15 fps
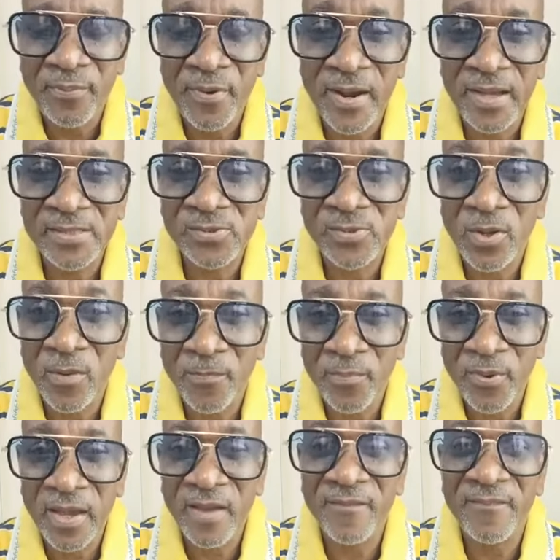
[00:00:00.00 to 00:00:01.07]
prayers without
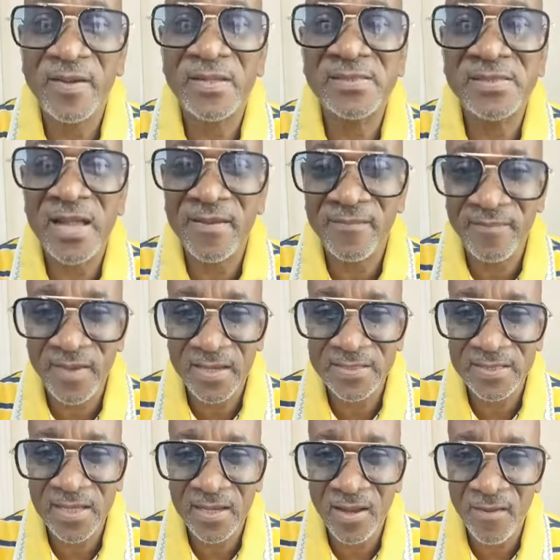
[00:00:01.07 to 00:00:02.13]
praying for the
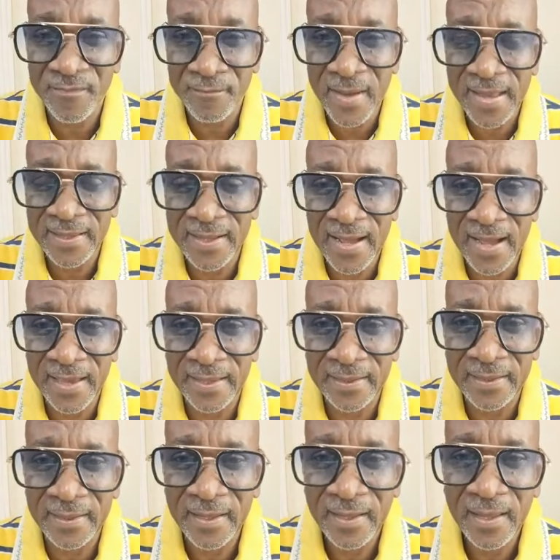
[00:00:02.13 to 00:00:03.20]
salvation of
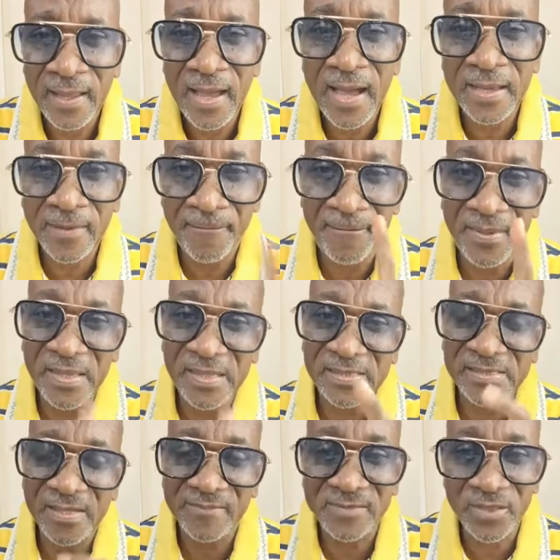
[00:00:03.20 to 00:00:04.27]
mankind and the
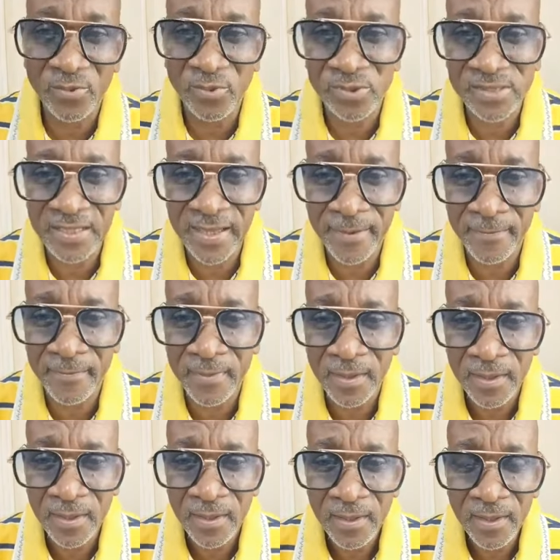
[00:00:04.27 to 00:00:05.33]
peace of Jerusalem.
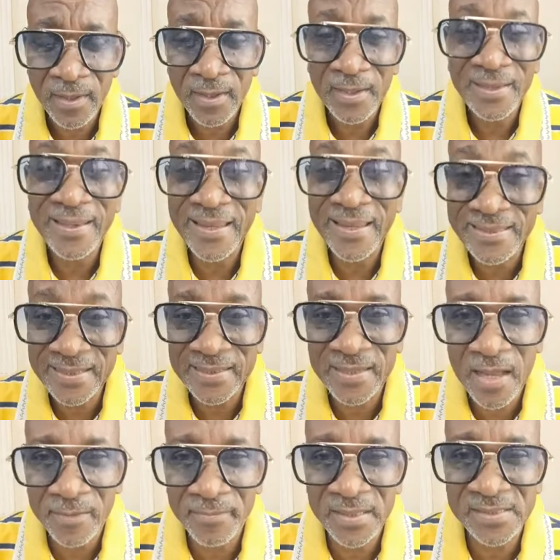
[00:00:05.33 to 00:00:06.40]
Let it
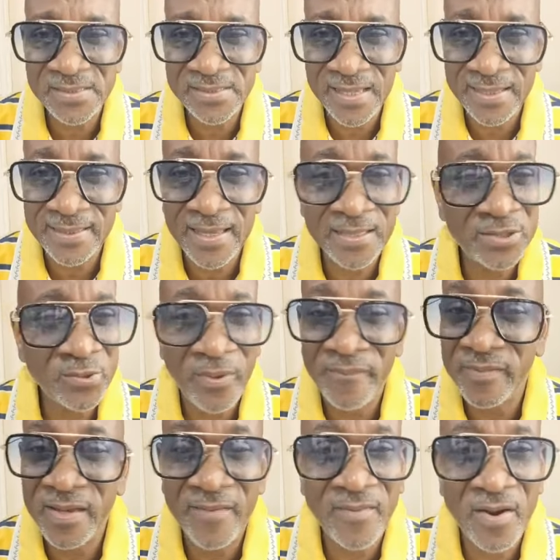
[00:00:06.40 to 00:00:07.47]
not be said that you
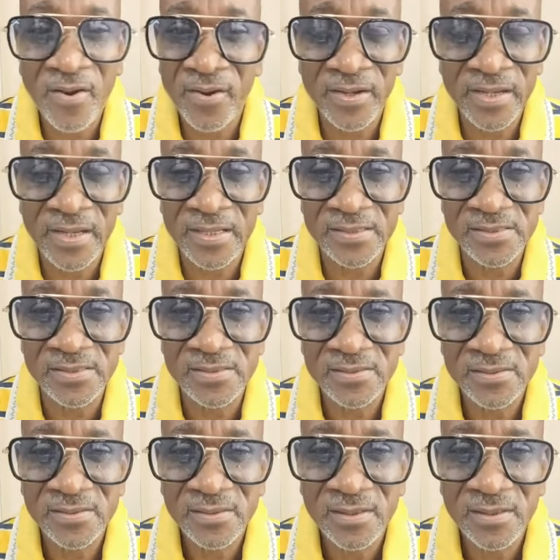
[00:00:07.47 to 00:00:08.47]
have never heard this.